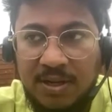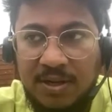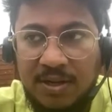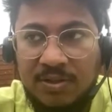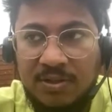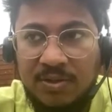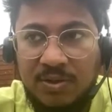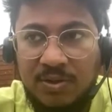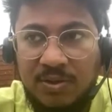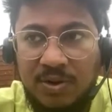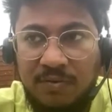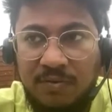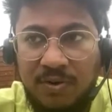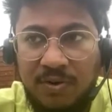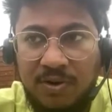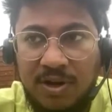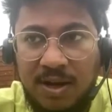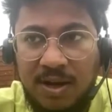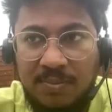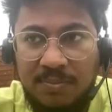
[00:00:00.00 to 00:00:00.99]
So if you
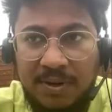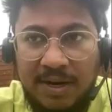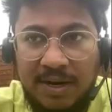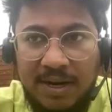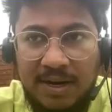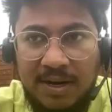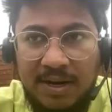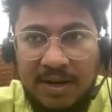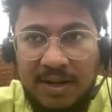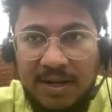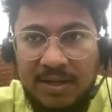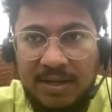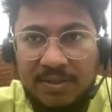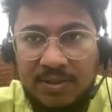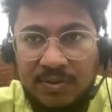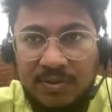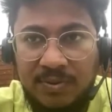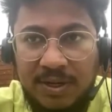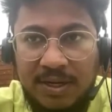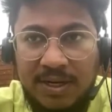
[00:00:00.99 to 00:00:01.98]
come 10 days or
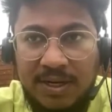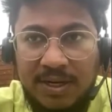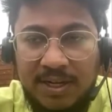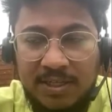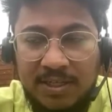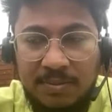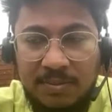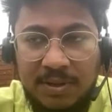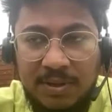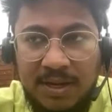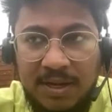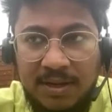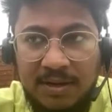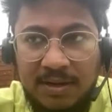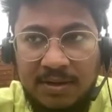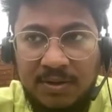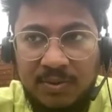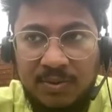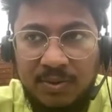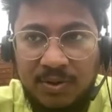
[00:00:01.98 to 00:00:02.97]
20 days
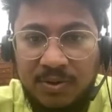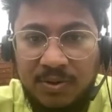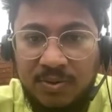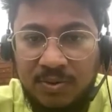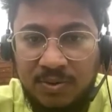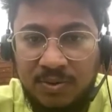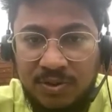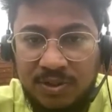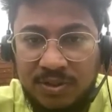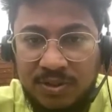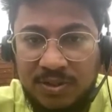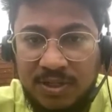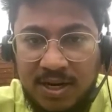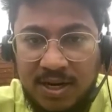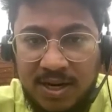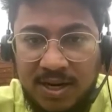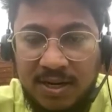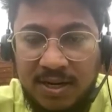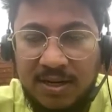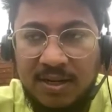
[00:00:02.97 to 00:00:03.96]
prior to your course
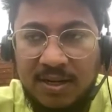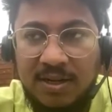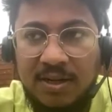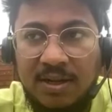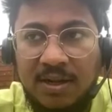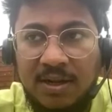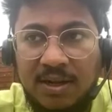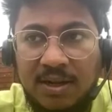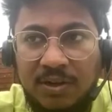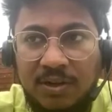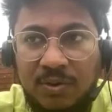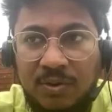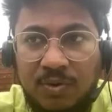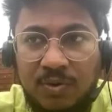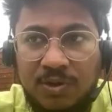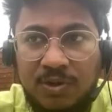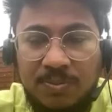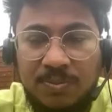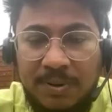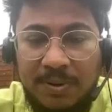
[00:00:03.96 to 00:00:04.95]
start, you
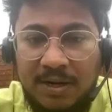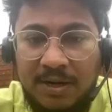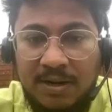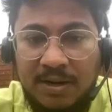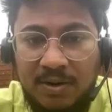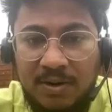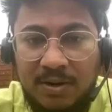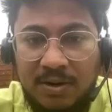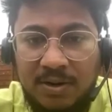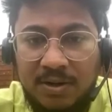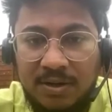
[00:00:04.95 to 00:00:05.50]
won't spend a lot,